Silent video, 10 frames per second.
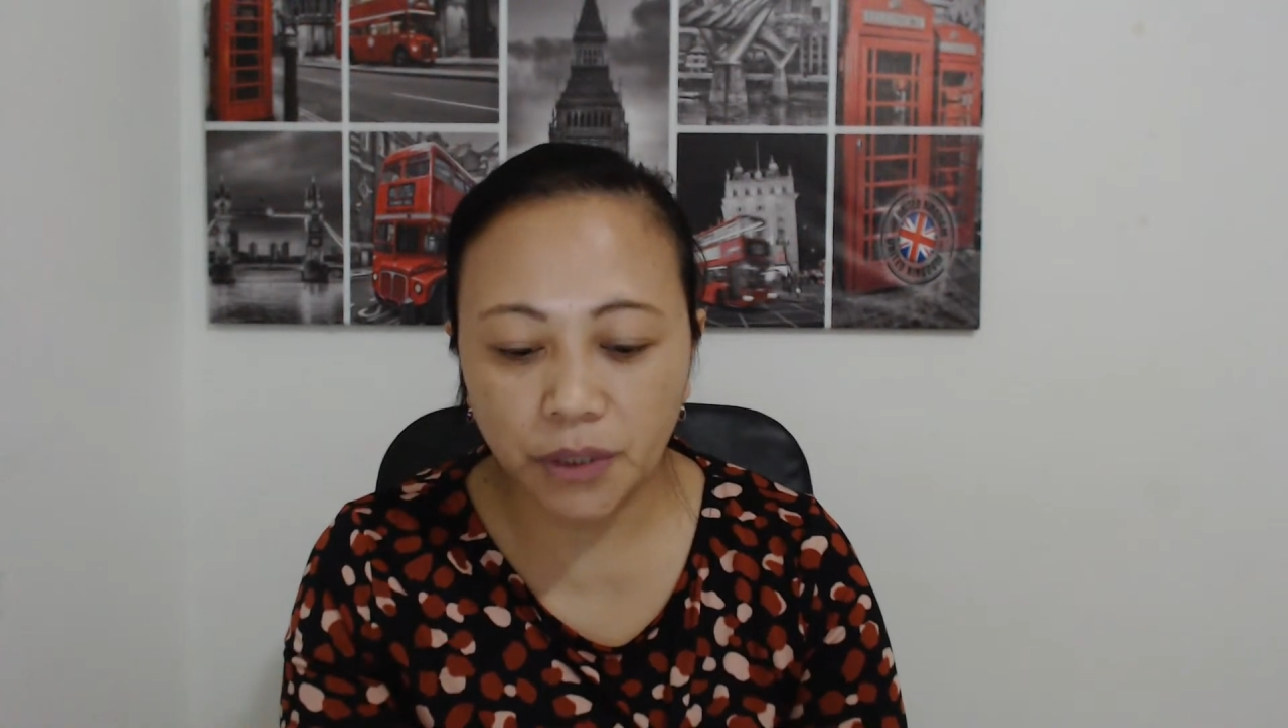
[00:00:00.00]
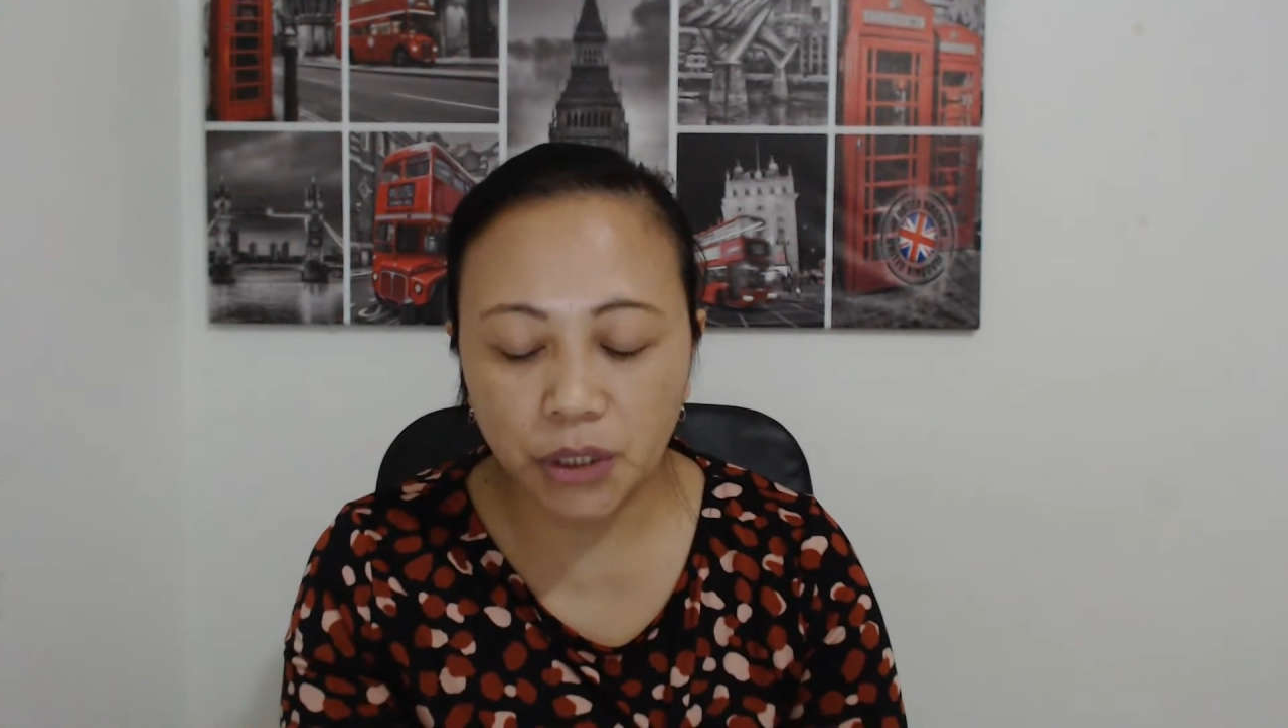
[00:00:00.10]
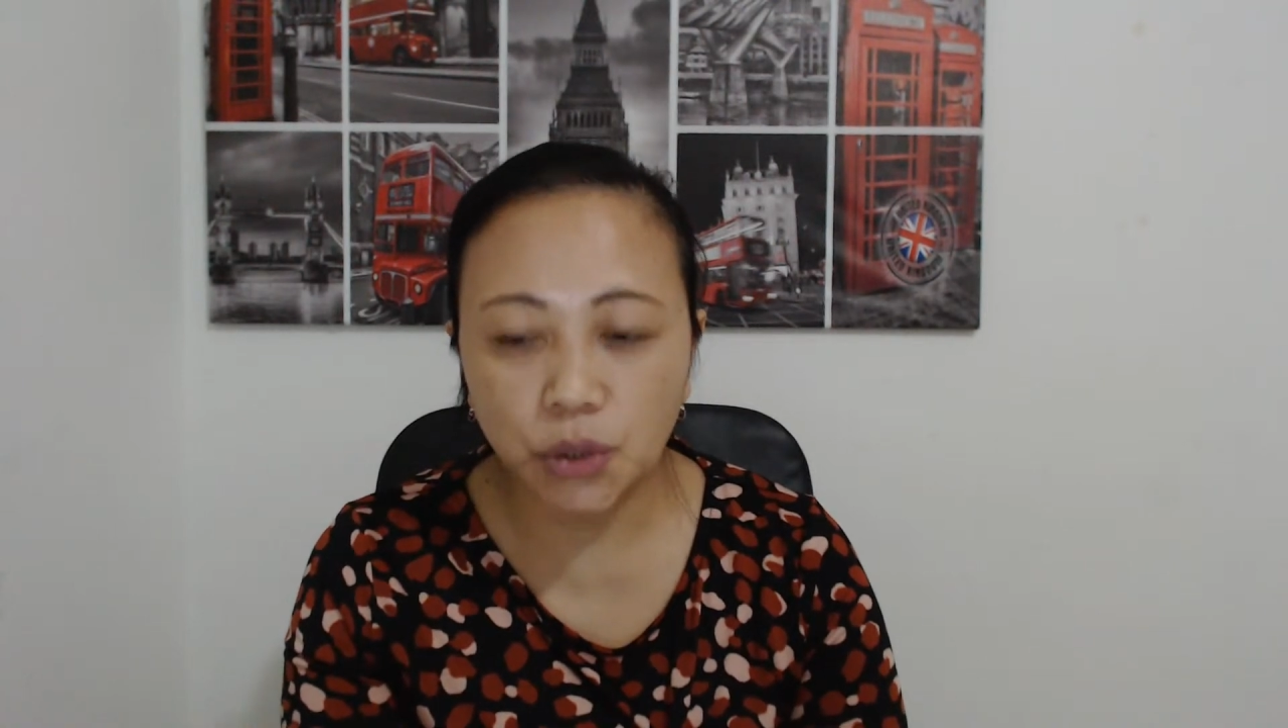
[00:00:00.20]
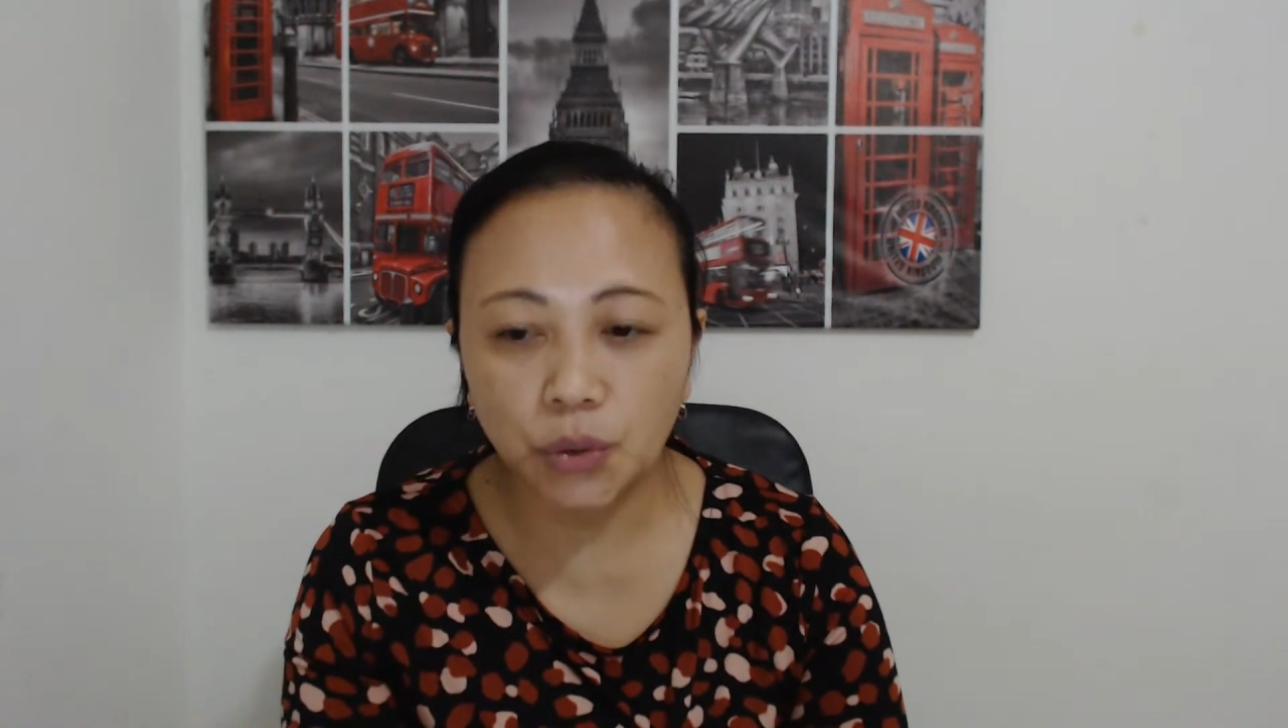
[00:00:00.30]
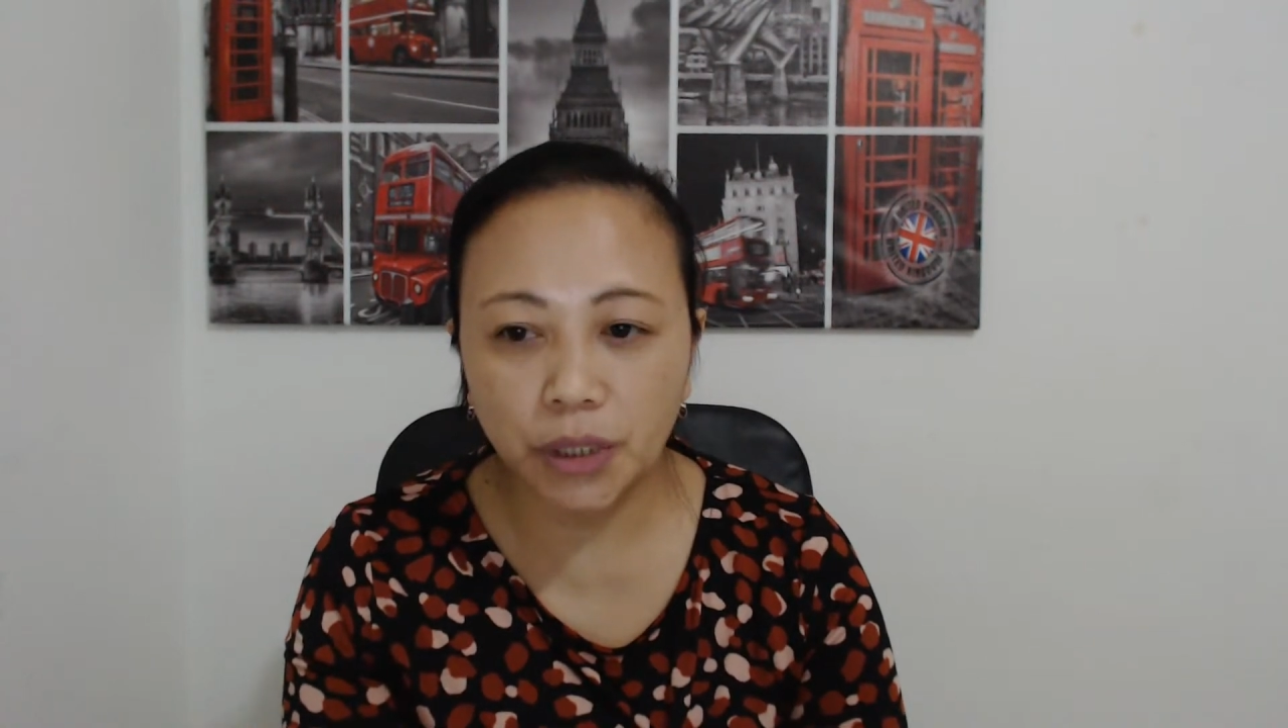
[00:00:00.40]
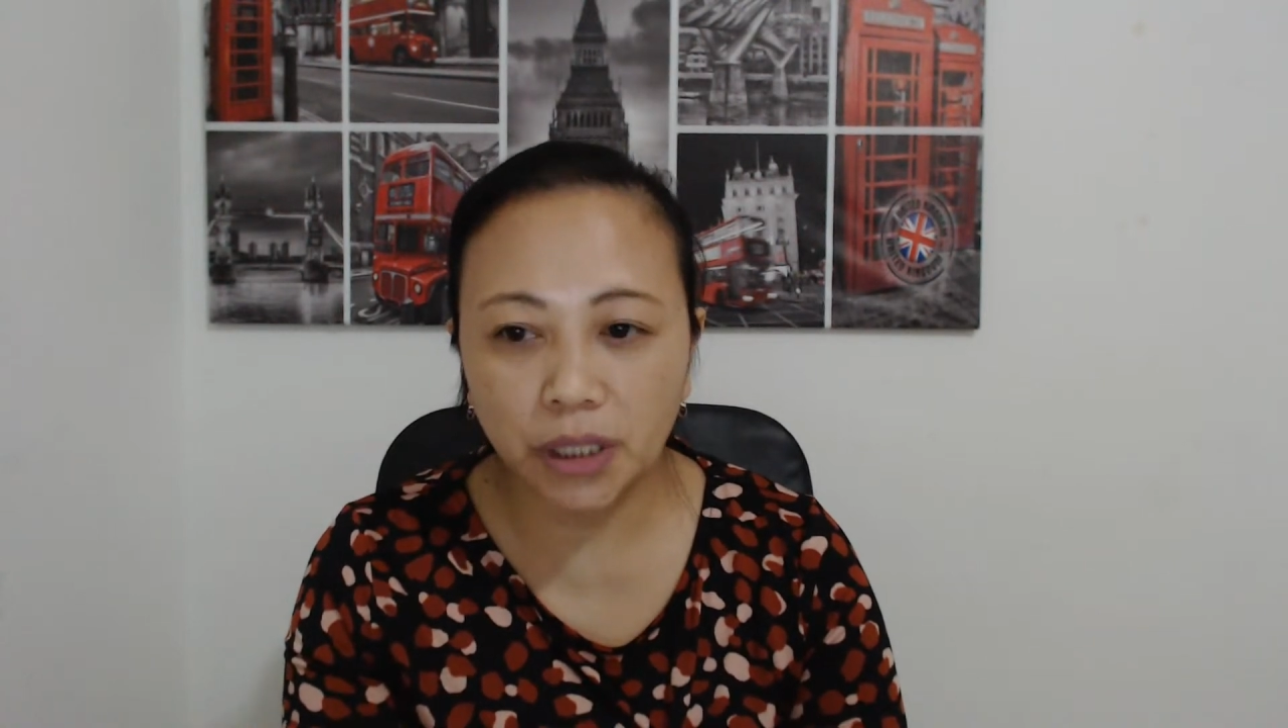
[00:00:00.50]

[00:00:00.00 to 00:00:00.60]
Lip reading: renew